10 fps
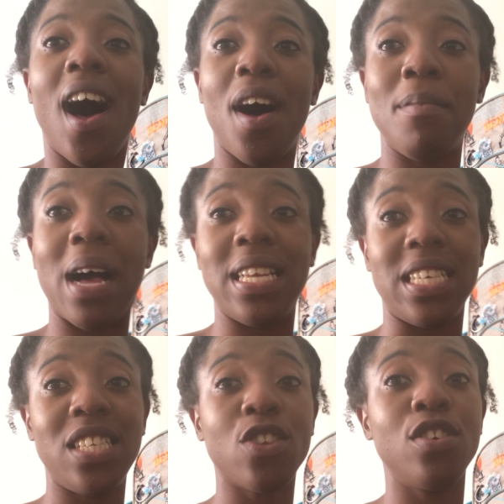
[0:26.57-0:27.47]
um, i
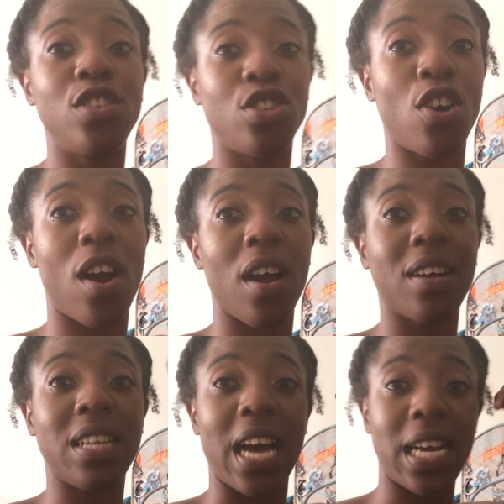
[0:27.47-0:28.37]
did
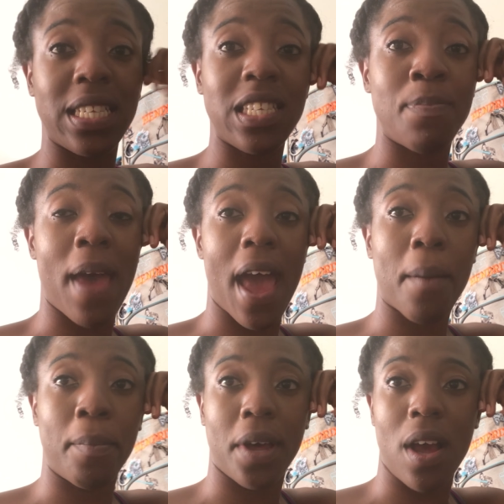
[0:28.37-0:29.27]
start classes
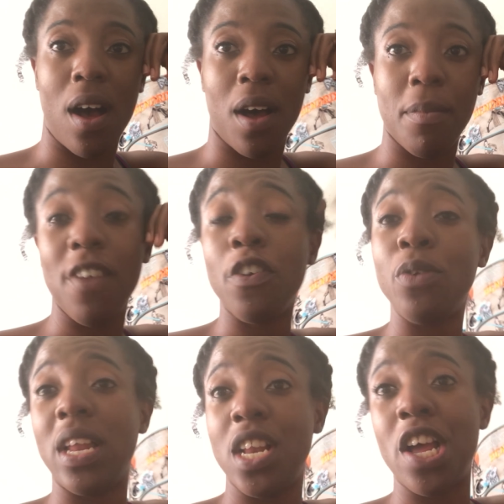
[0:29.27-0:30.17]
back but um, if you
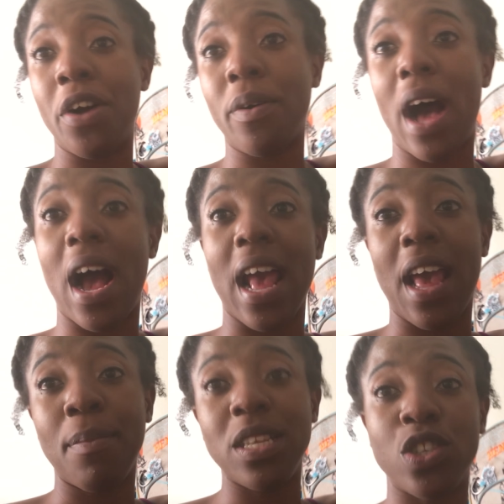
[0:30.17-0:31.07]
didn't know i
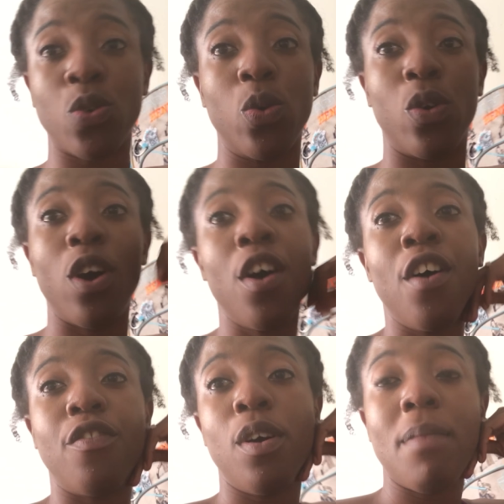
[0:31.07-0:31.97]
am in school
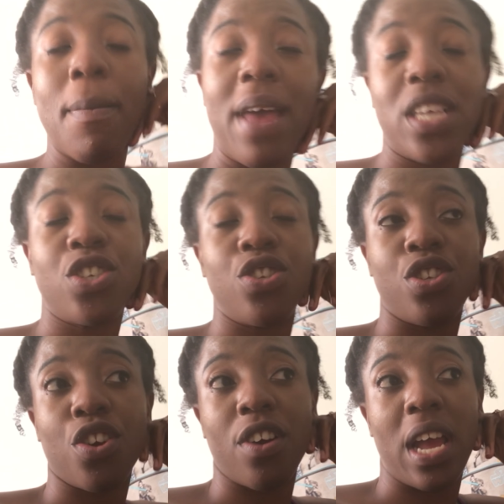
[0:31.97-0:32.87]
for my bachelor's
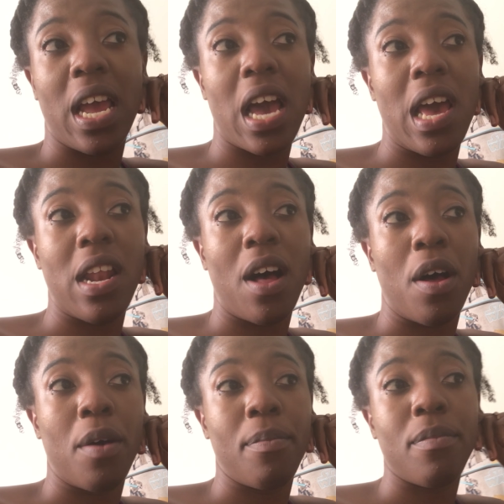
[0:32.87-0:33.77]
degree and
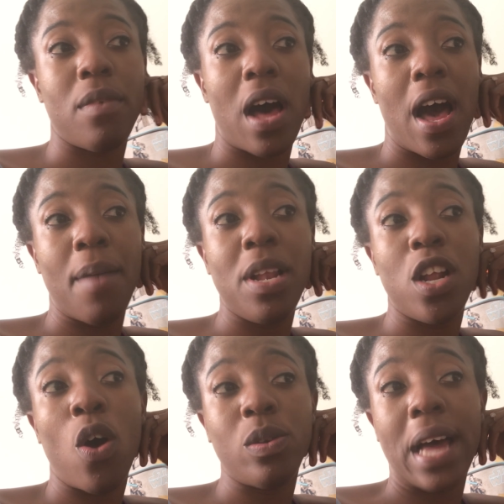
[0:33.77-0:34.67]
um, i'm in
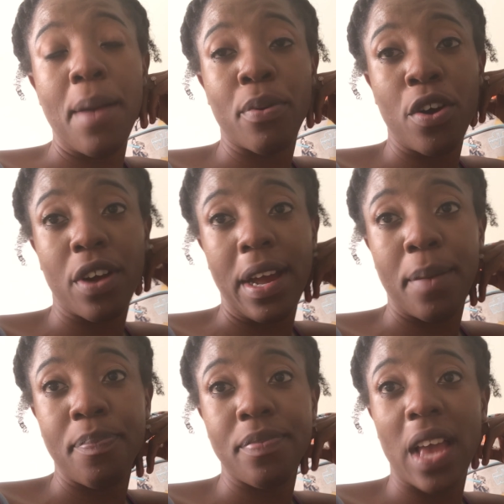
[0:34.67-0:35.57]
an online
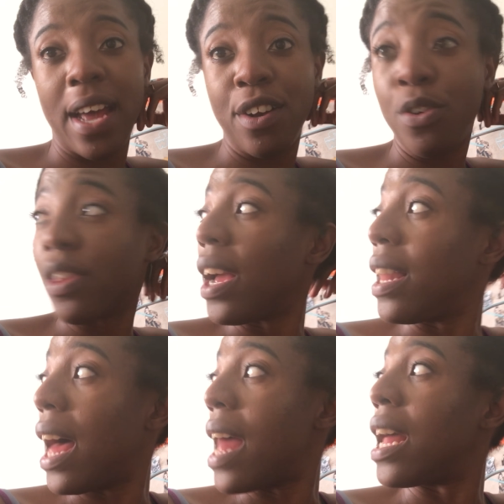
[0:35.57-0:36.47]
program at a north
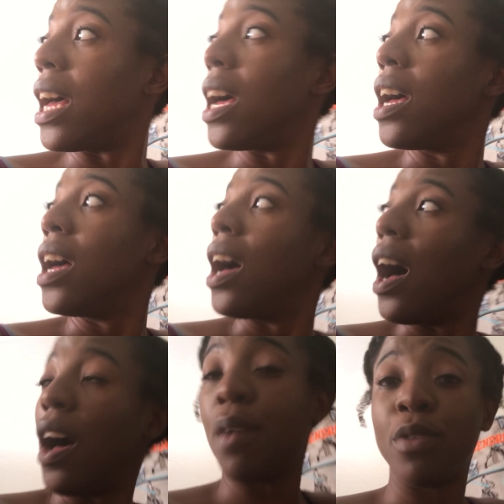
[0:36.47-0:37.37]
carolina
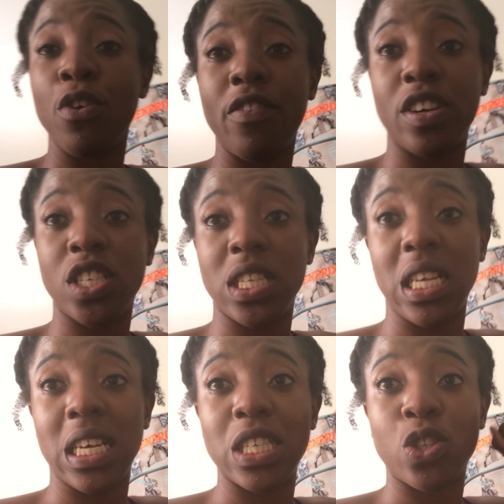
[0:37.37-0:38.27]
um,
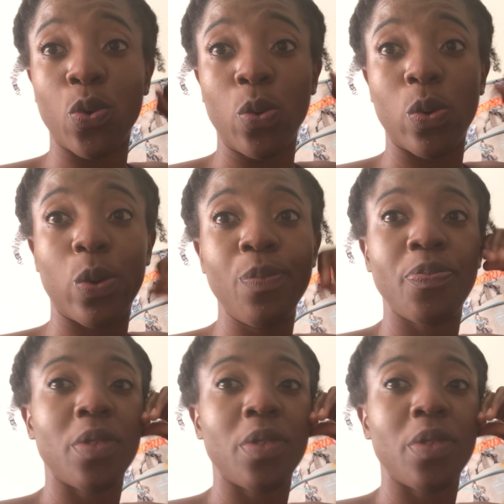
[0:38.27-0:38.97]
university school